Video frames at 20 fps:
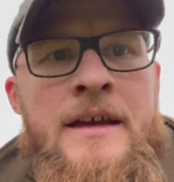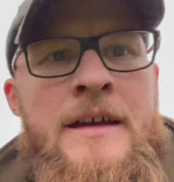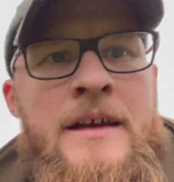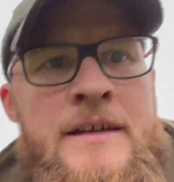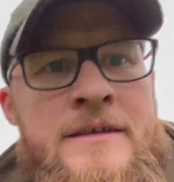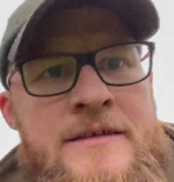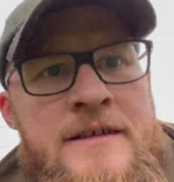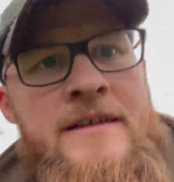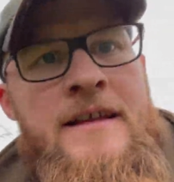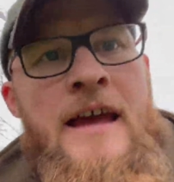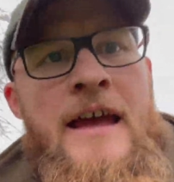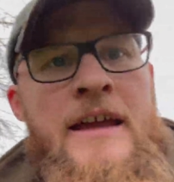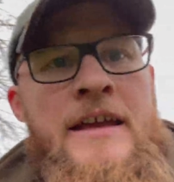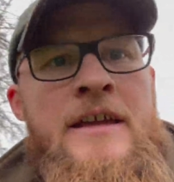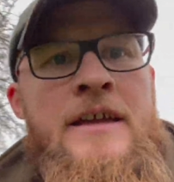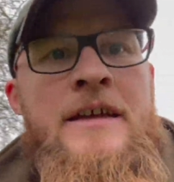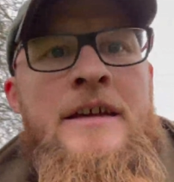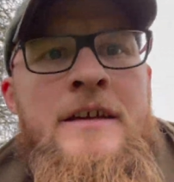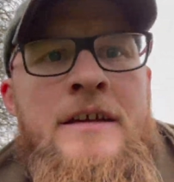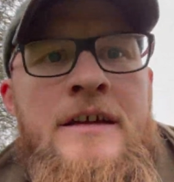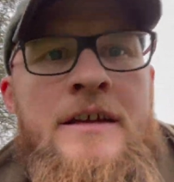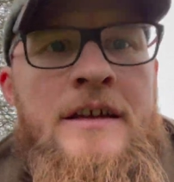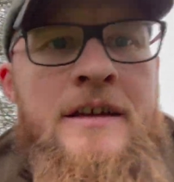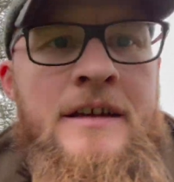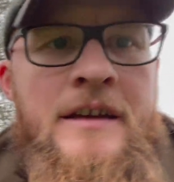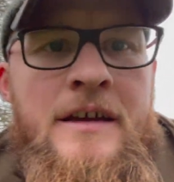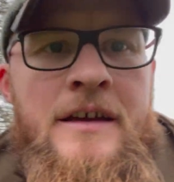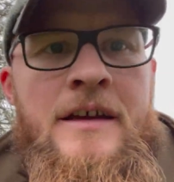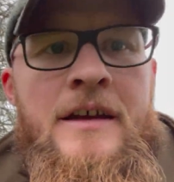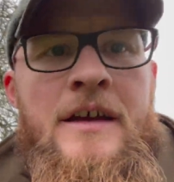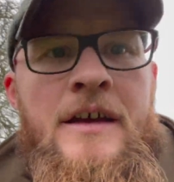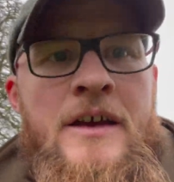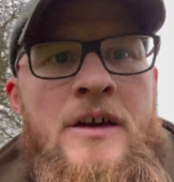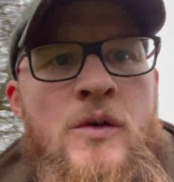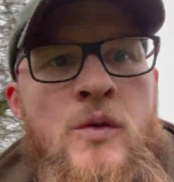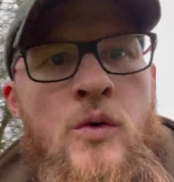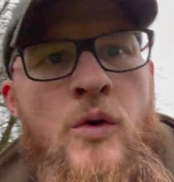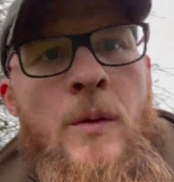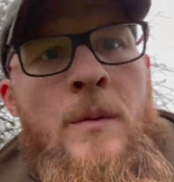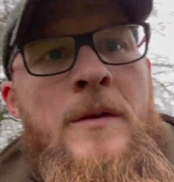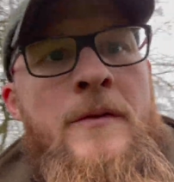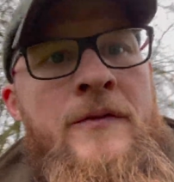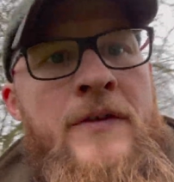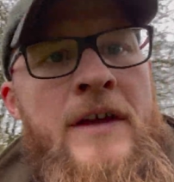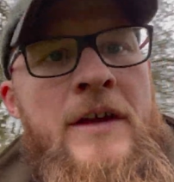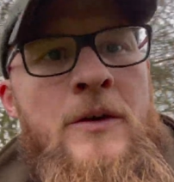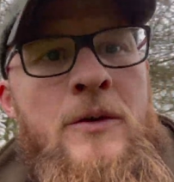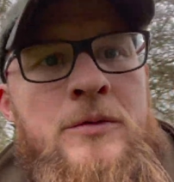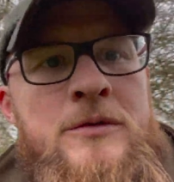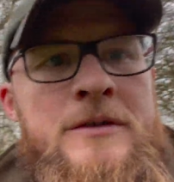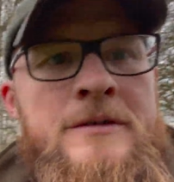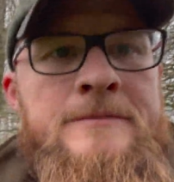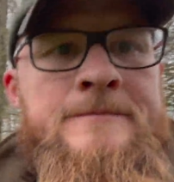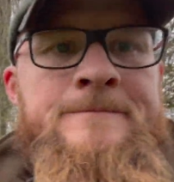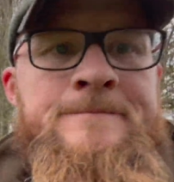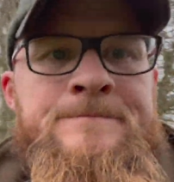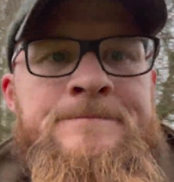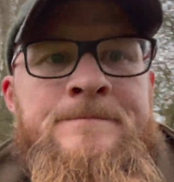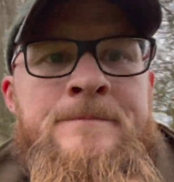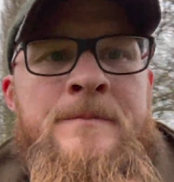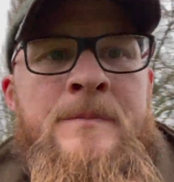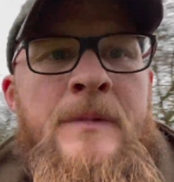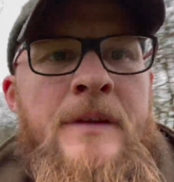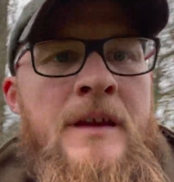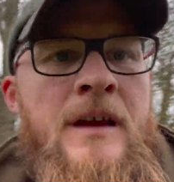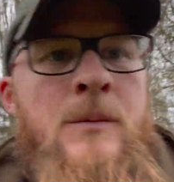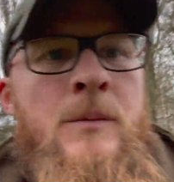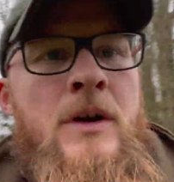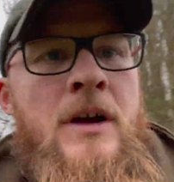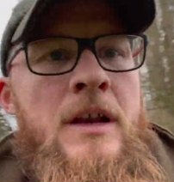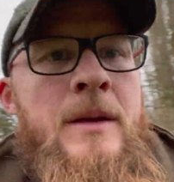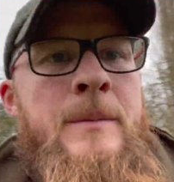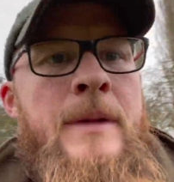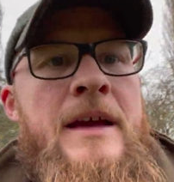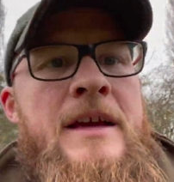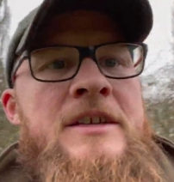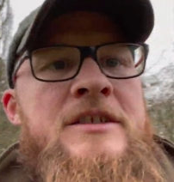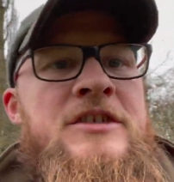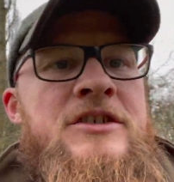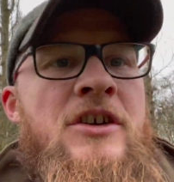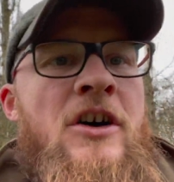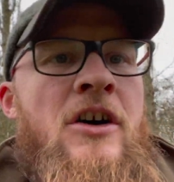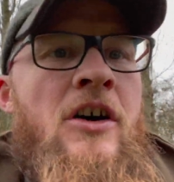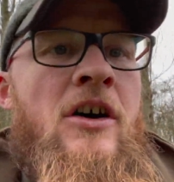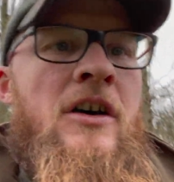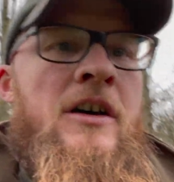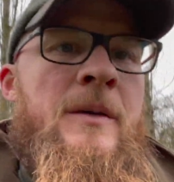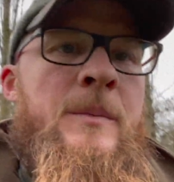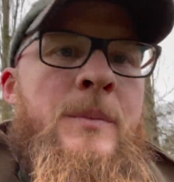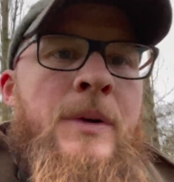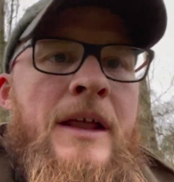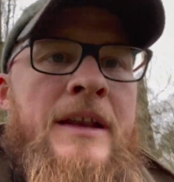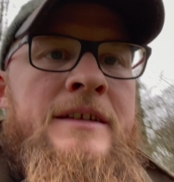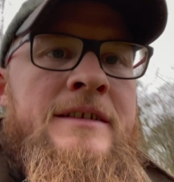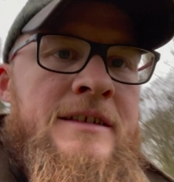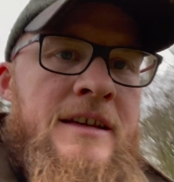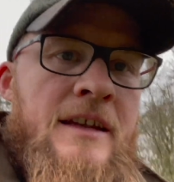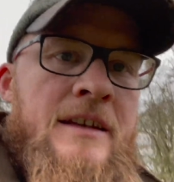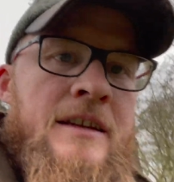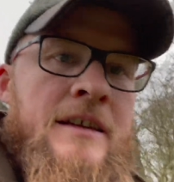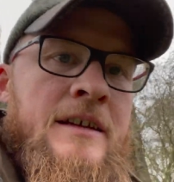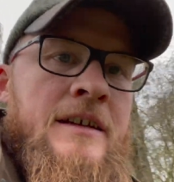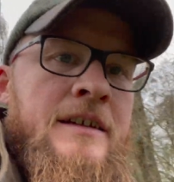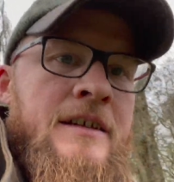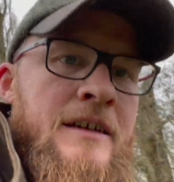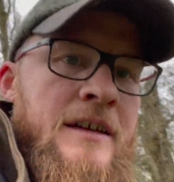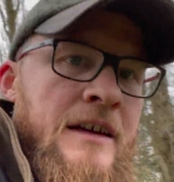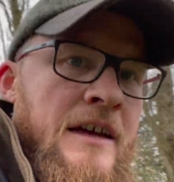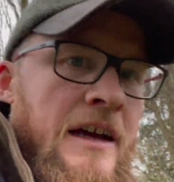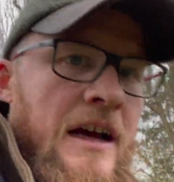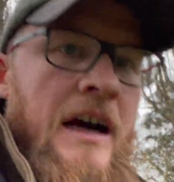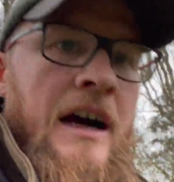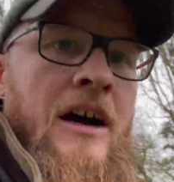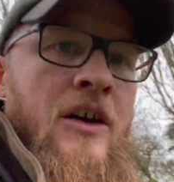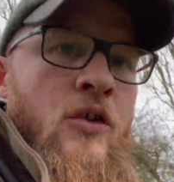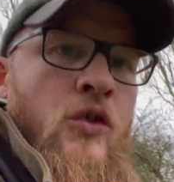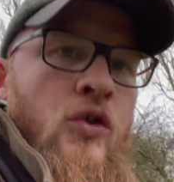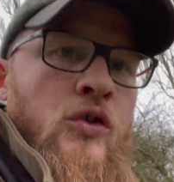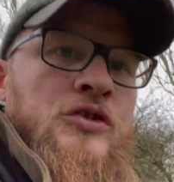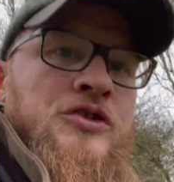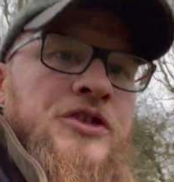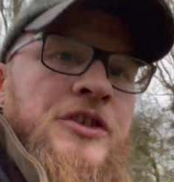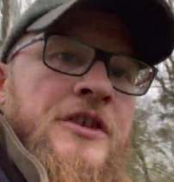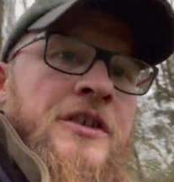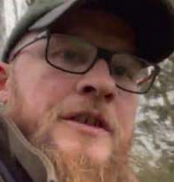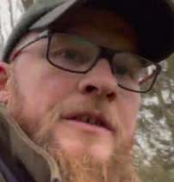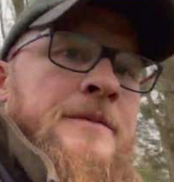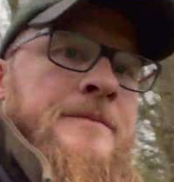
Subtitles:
and today we're up the field and we're going to make a start at planting our orchard.